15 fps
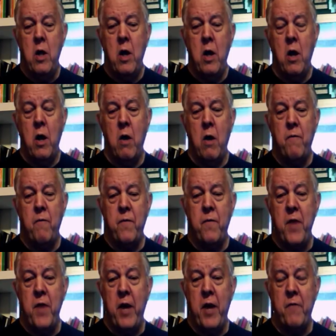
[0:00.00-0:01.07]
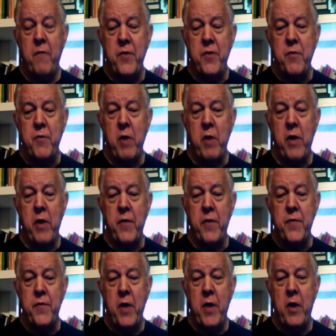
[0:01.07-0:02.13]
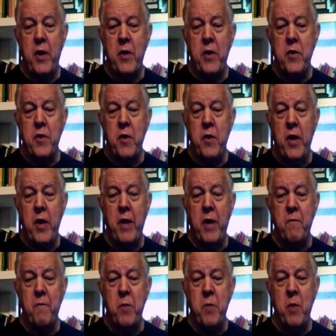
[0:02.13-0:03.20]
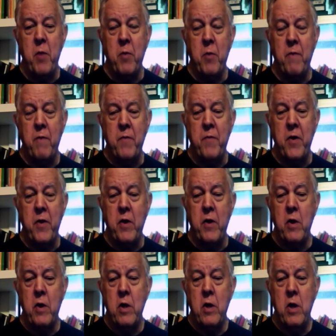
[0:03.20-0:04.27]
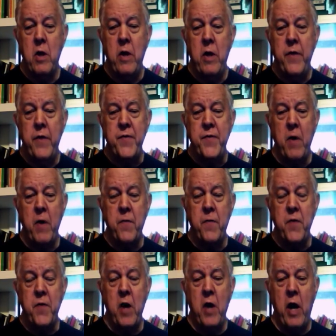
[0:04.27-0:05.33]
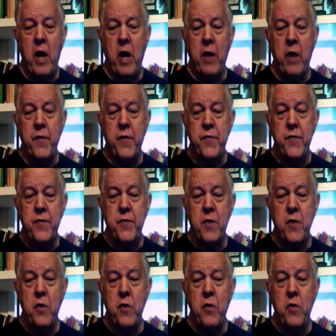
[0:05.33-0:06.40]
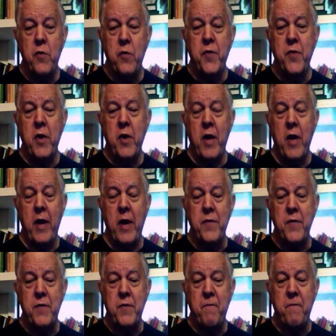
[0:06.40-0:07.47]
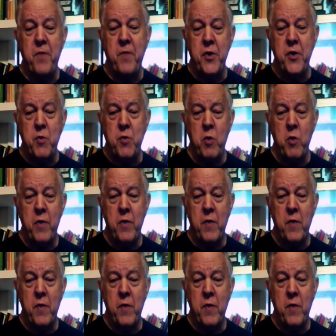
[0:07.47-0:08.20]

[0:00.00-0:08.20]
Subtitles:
of native Australians and native people of the South Sea Islands using atlatls to fish with.